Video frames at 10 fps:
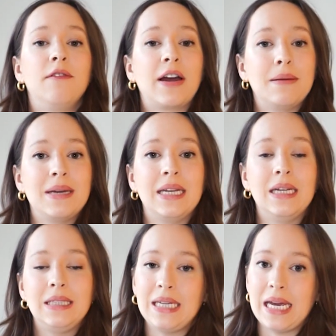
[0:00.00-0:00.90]
vitamin
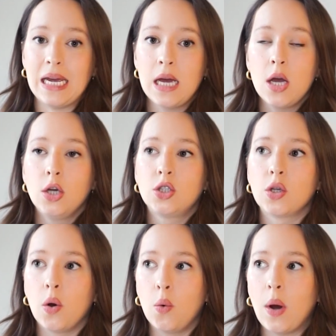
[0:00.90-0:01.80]
D.
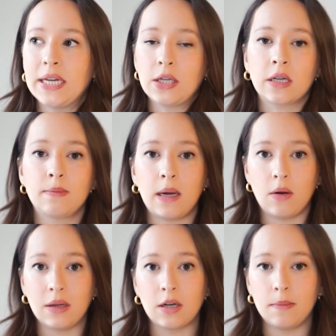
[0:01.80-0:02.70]
So I talked
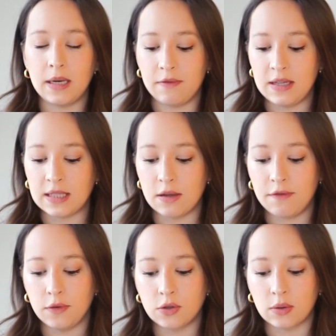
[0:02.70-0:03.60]
about a little bit of these in the
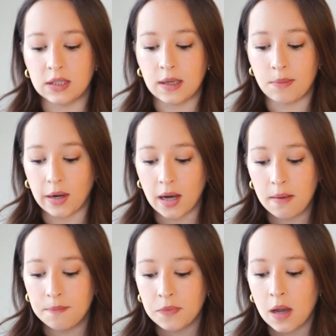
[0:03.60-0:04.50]
food sources I brought
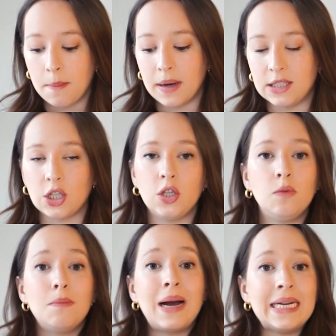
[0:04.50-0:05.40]
up, but
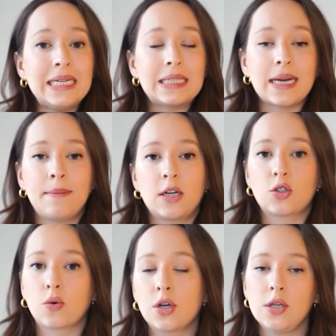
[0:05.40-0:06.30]
I'm not
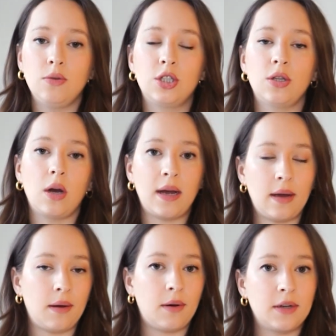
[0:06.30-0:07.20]
sure, you should
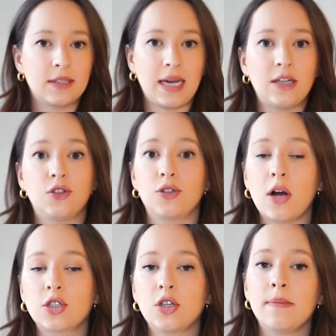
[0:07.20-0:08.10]
honestly ask your
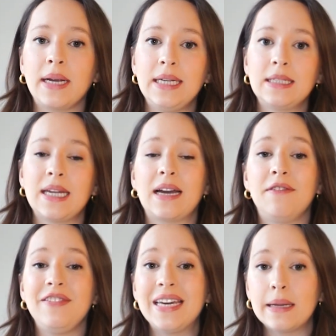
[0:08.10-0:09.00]
doctor. You might need to take
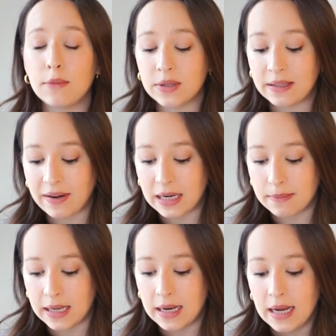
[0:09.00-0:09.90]
a vegan
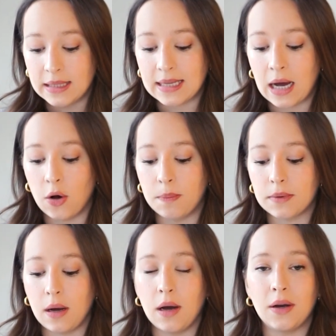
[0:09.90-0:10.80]
multivitamin to
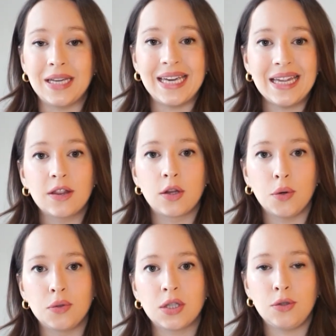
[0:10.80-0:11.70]
help get
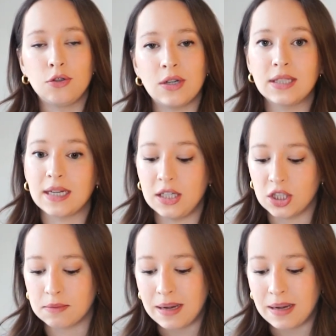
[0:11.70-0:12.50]
those nutrients that I just